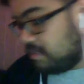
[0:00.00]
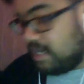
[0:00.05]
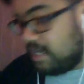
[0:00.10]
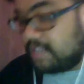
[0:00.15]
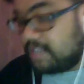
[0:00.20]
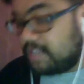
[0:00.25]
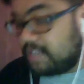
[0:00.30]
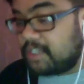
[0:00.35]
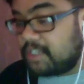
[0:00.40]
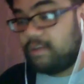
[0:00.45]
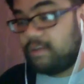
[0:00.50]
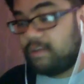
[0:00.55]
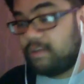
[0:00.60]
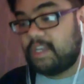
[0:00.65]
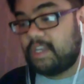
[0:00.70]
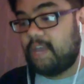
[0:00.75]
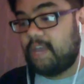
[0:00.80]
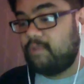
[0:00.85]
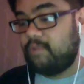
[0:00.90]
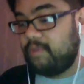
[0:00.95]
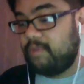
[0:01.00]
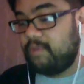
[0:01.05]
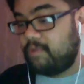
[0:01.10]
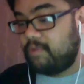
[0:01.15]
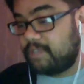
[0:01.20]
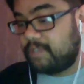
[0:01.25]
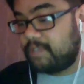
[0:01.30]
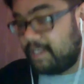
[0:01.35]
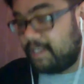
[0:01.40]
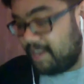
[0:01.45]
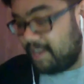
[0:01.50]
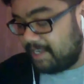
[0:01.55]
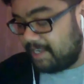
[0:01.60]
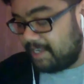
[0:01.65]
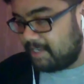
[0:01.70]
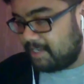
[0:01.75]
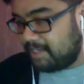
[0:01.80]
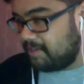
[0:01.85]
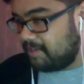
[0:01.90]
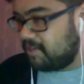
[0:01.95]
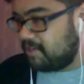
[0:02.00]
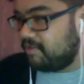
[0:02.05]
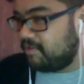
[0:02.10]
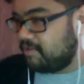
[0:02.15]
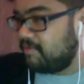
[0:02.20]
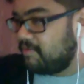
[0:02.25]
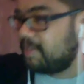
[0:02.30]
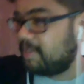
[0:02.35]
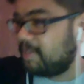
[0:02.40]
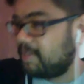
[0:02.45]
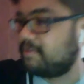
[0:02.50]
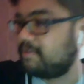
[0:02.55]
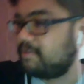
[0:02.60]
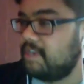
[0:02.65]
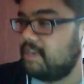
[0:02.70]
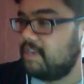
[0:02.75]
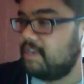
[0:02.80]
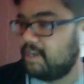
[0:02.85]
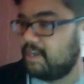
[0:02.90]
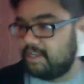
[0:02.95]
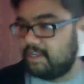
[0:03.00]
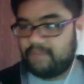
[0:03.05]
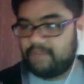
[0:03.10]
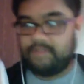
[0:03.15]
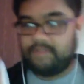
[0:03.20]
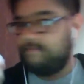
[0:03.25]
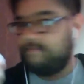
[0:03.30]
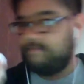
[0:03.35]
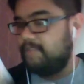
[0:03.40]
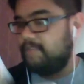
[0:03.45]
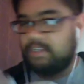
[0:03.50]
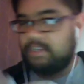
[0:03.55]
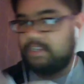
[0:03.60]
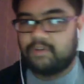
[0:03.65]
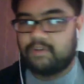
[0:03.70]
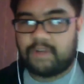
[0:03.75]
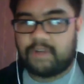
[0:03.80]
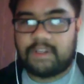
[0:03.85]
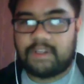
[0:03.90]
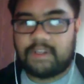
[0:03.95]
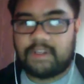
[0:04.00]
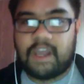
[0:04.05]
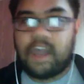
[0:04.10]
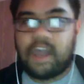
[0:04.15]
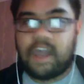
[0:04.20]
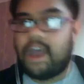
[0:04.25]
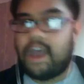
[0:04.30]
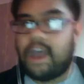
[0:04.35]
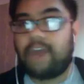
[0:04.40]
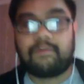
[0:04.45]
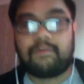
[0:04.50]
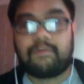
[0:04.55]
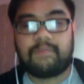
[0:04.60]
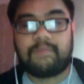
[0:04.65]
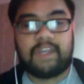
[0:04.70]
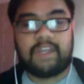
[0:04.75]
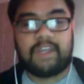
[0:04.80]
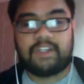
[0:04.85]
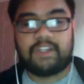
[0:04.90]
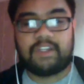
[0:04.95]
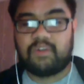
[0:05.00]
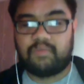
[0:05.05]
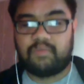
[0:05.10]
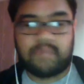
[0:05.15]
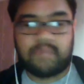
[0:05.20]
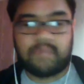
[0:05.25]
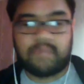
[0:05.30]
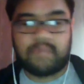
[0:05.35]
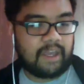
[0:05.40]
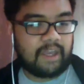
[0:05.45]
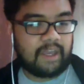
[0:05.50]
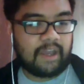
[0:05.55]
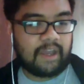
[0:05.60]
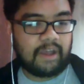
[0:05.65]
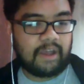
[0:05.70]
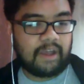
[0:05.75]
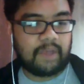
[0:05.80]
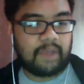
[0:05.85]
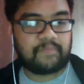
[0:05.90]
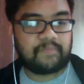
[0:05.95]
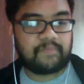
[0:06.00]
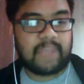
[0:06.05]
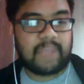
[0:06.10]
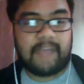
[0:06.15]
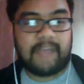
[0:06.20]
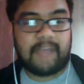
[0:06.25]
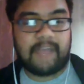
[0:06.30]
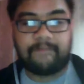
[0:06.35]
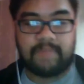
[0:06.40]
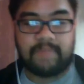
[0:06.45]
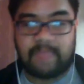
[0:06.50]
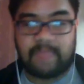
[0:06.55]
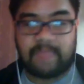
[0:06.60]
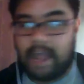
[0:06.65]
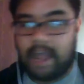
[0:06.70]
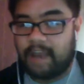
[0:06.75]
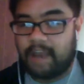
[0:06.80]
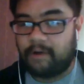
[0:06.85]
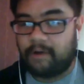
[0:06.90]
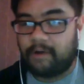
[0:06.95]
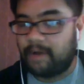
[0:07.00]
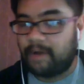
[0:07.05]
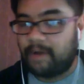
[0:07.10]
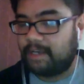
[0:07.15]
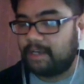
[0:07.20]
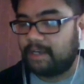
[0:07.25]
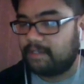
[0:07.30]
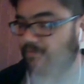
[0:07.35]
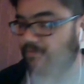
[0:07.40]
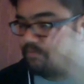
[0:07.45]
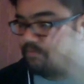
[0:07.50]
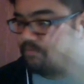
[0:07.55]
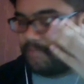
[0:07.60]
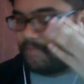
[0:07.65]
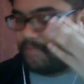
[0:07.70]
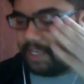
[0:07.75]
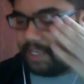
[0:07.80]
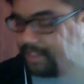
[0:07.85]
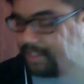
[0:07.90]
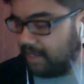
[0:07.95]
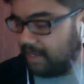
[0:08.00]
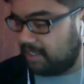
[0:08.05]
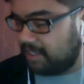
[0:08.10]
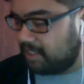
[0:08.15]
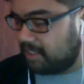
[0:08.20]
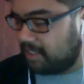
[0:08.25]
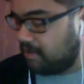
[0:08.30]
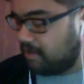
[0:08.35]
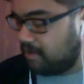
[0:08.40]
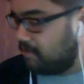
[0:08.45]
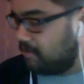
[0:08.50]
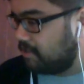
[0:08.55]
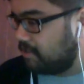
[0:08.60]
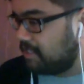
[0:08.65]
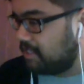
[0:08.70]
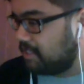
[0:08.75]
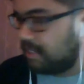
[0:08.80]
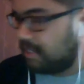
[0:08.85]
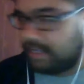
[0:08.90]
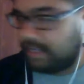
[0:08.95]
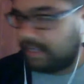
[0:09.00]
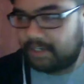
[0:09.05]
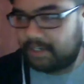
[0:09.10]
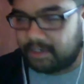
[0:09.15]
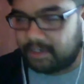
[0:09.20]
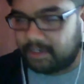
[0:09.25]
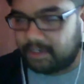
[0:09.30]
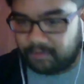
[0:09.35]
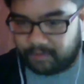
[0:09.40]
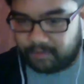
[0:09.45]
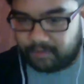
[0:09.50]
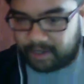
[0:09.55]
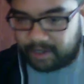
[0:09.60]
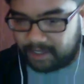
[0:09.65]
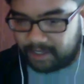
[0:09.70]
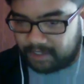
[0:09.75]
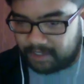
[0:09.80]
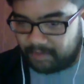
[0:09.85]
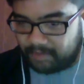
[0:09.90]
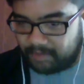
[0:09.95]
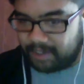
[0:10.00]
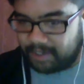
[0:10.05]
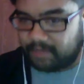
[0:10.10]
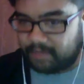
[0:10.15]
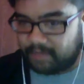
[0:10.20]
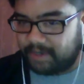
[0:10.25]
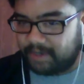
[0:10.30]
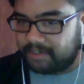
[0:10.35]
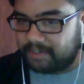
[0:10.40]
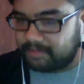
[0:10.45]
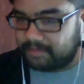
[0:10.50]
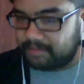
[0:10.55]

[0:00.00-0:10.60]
This is the only time we'll be rolling dice here, so might as well use physical one. I don't get to play IRL these days, so all this dice just rotting, so I might as well.